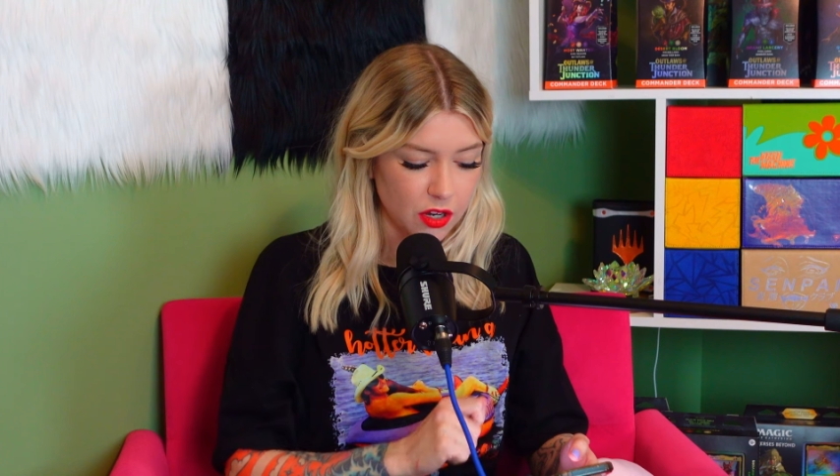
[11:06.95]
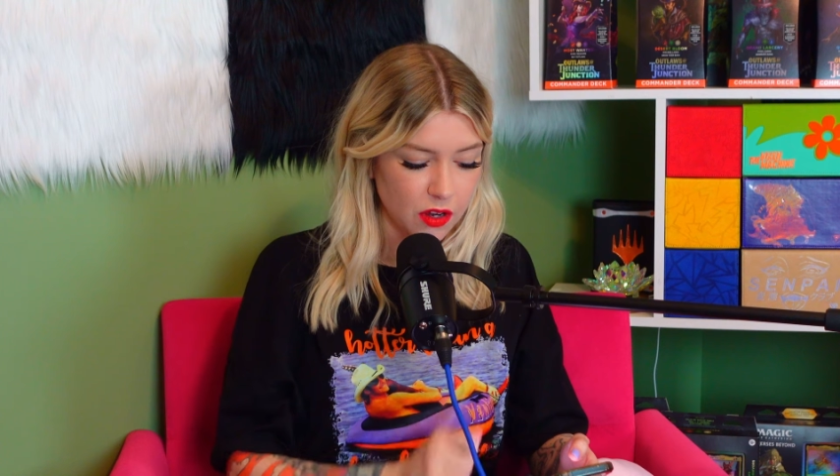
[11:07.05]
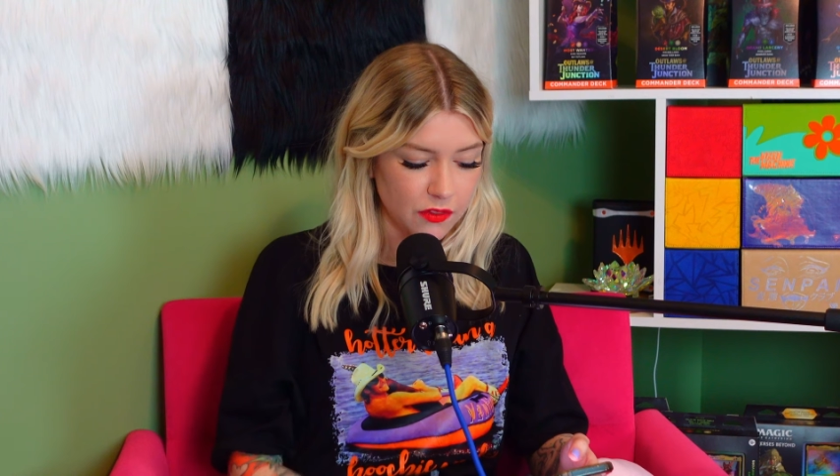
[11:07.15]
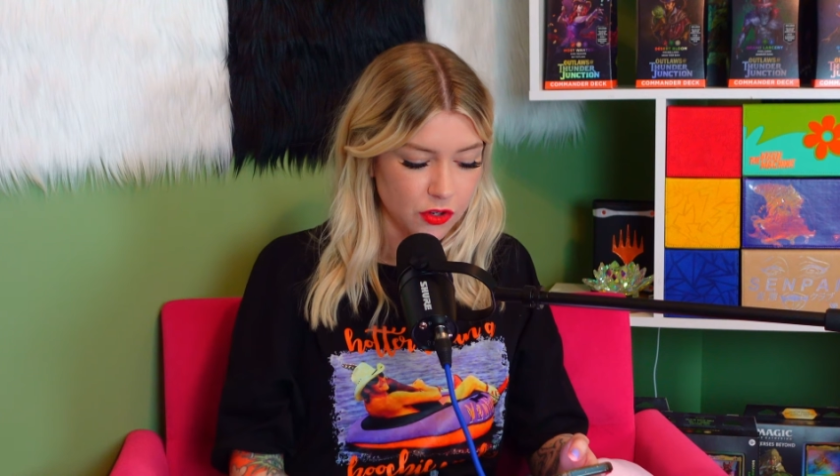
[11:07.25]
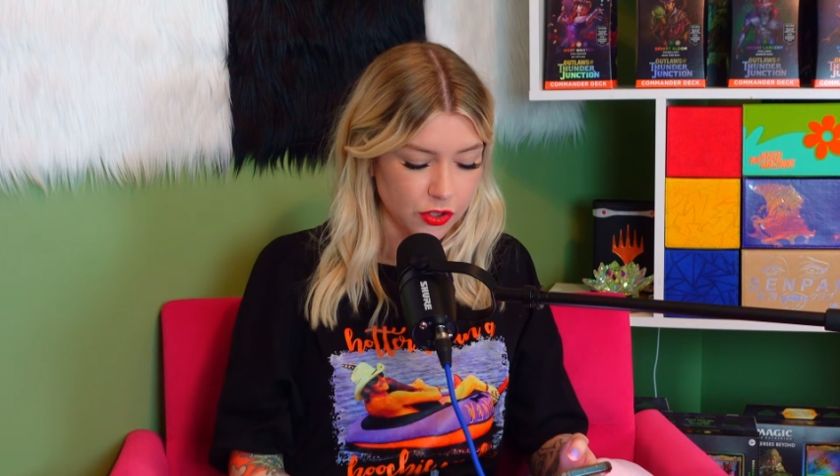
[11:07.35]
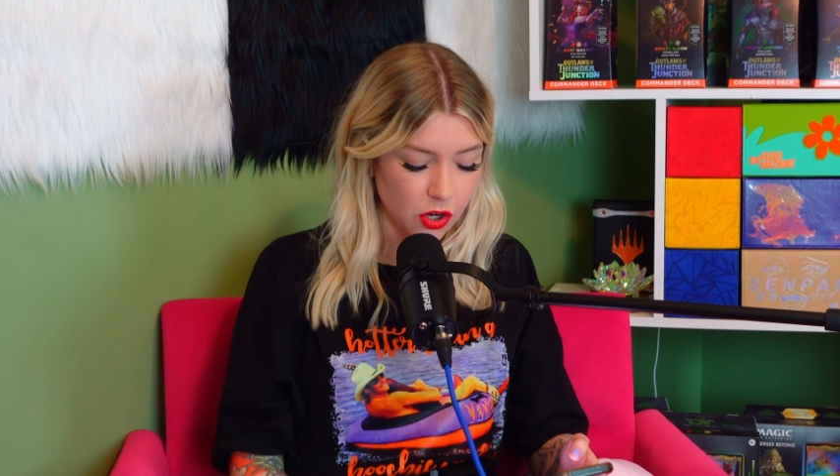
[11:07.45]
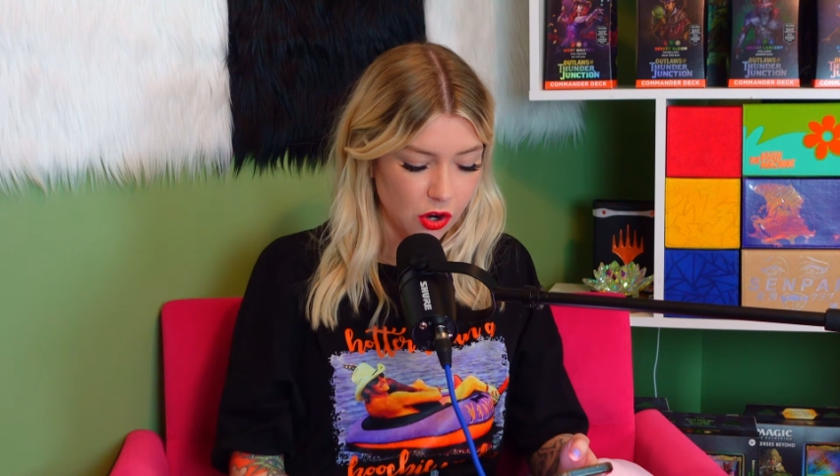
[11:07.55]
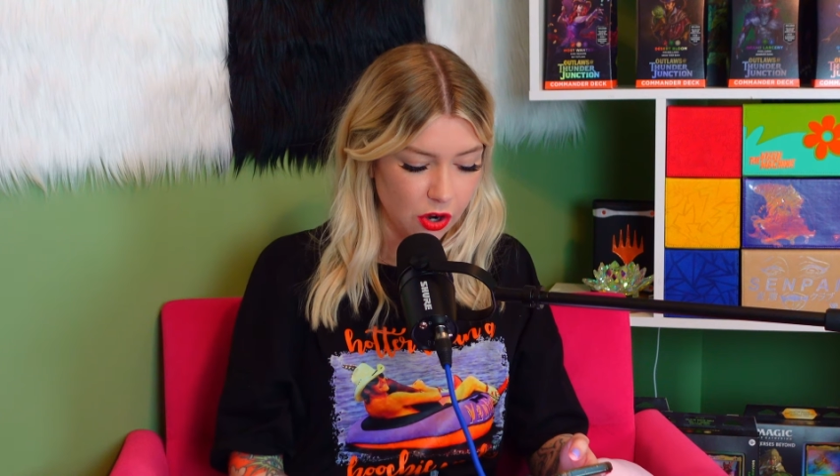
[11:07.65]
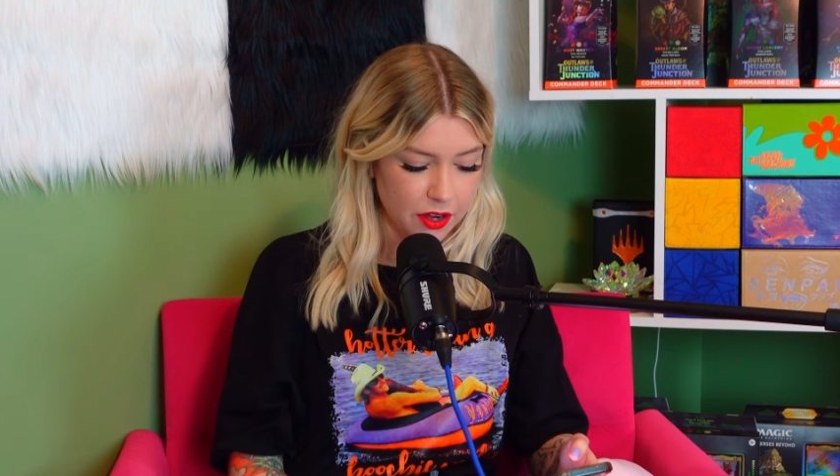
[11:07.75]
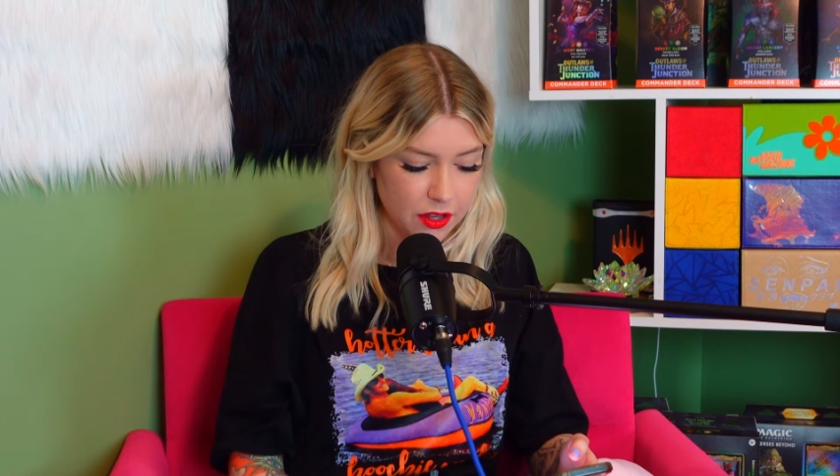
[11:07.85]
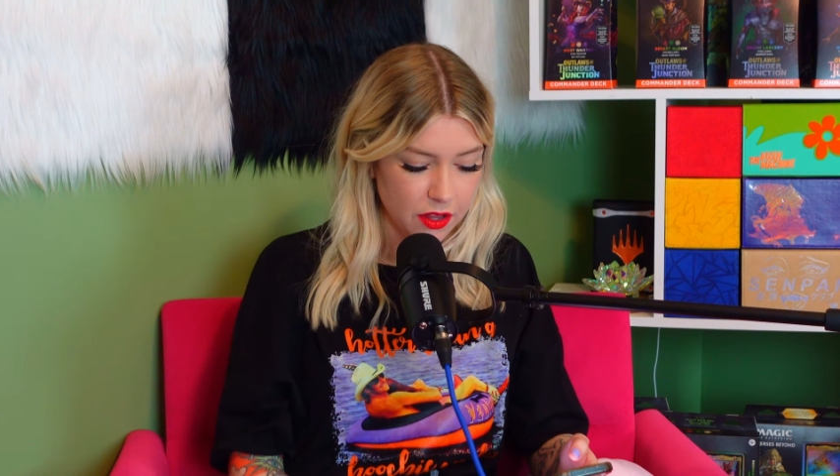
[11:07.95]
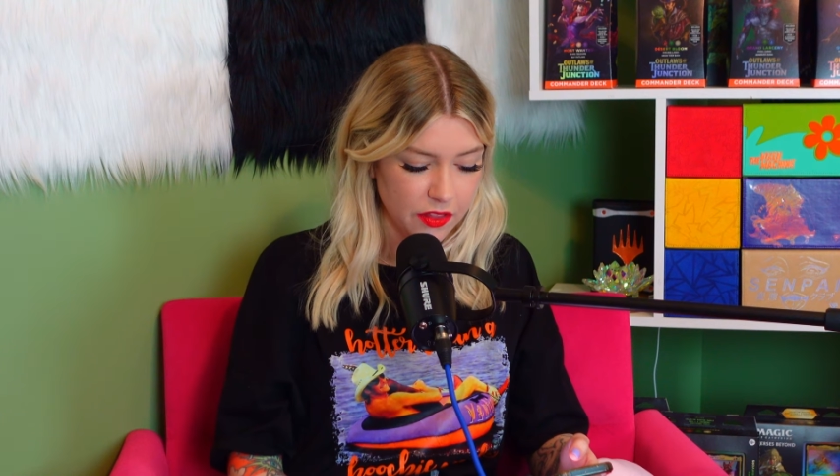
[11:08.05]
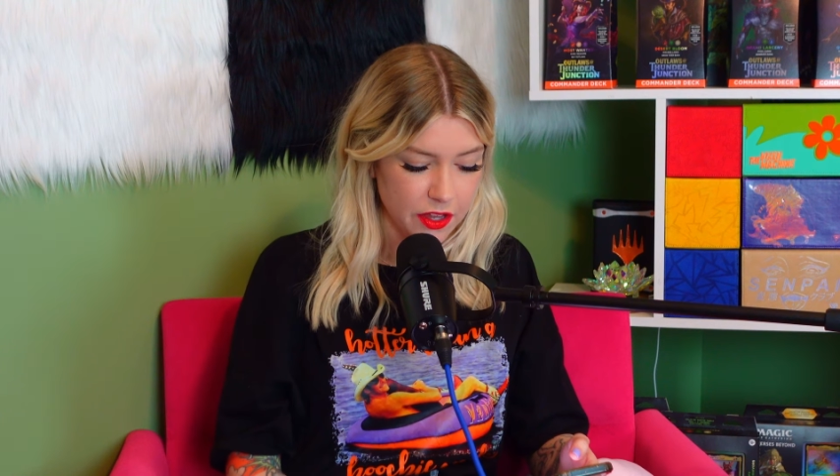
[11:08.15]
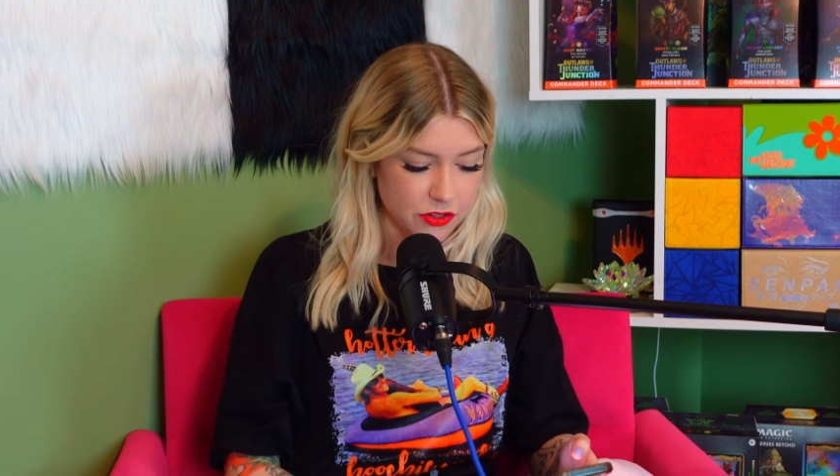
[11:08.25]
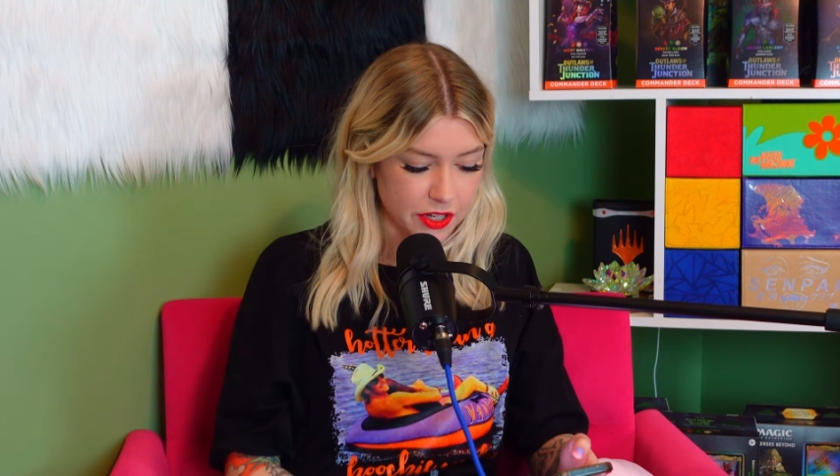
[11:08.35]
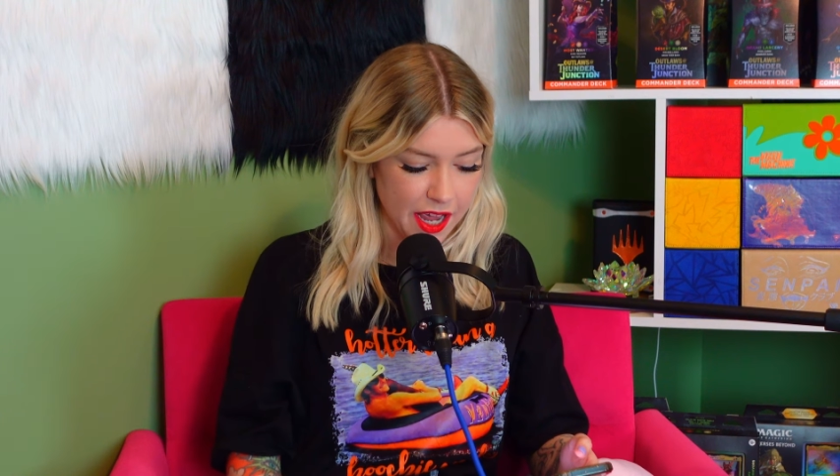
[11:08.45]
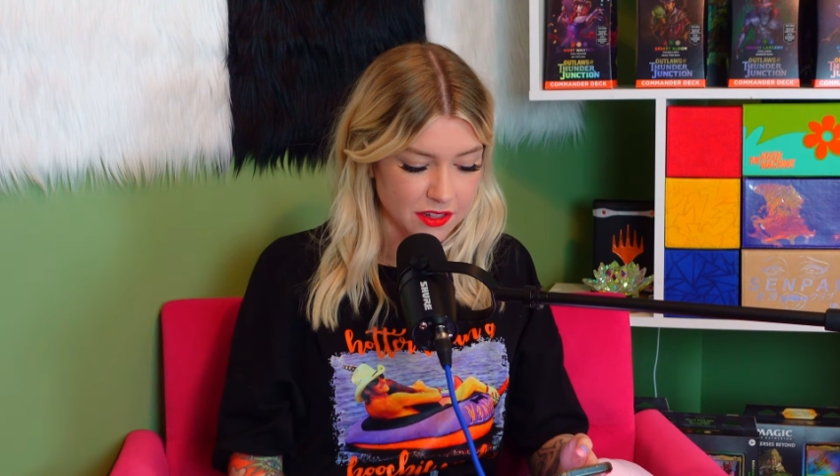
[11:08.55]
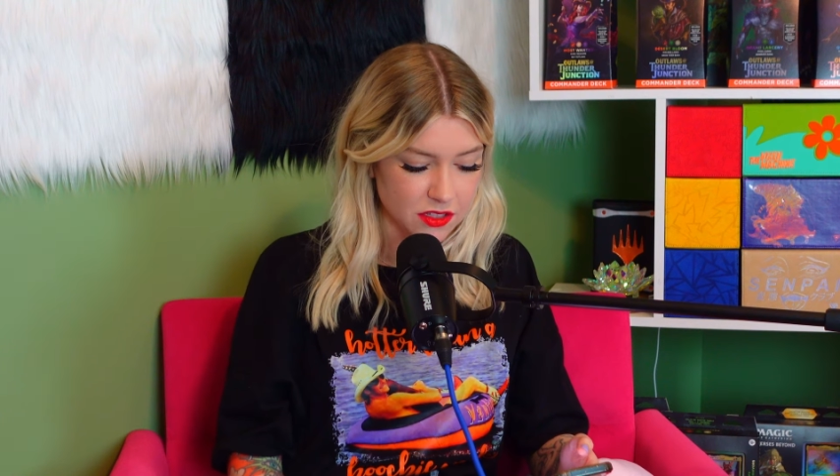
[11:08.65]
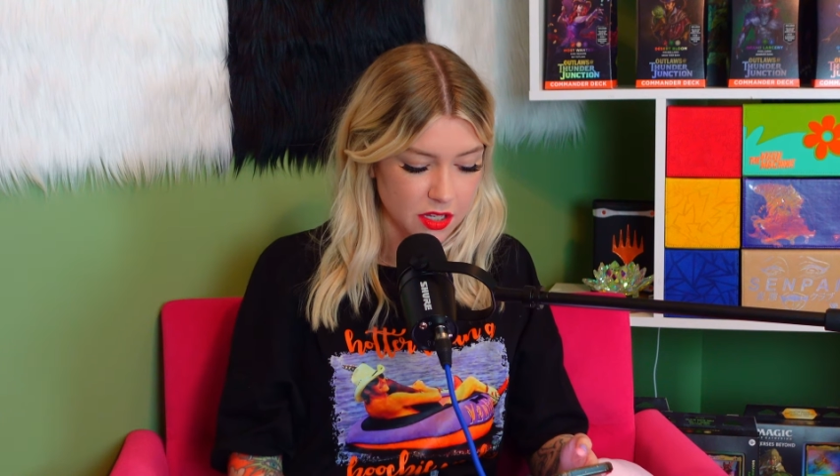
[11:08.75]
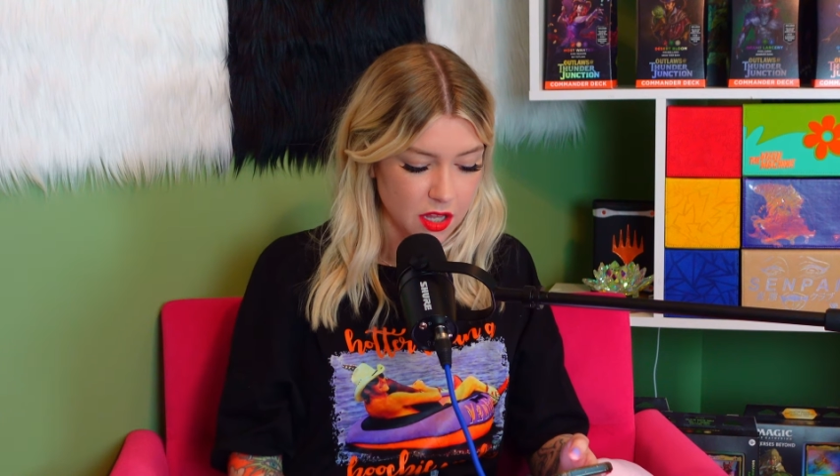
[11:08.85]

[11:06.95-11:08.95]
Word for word: of your card that you're casting,